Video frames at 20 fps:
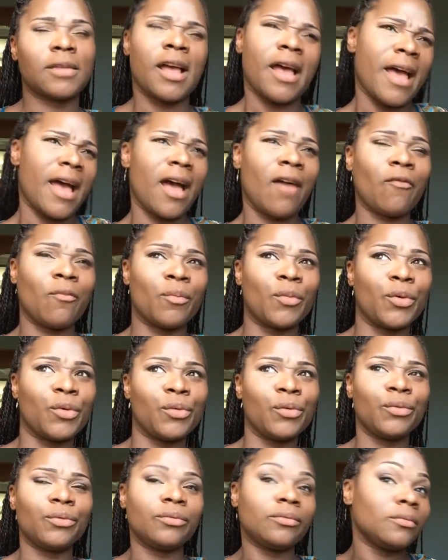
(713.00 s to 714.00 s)
half
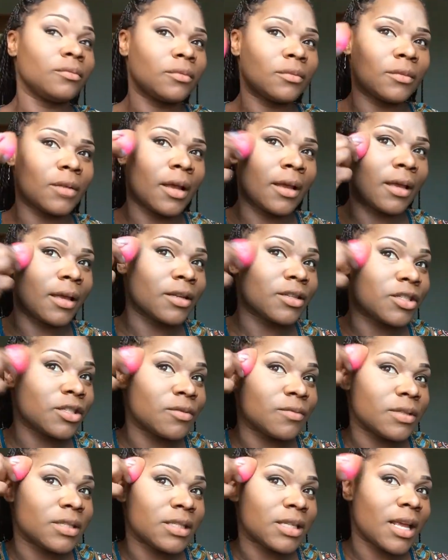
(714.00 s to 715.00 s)
moon, I guess
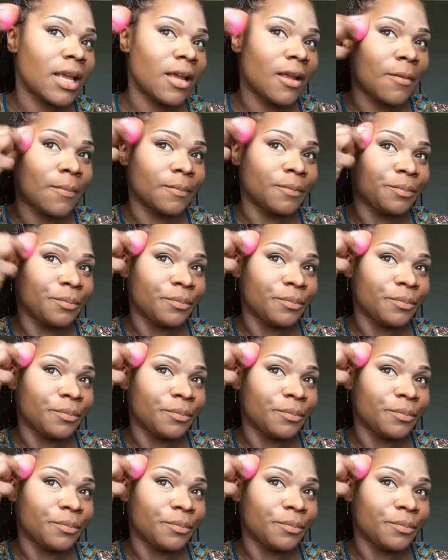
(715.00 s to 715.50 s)
you would say,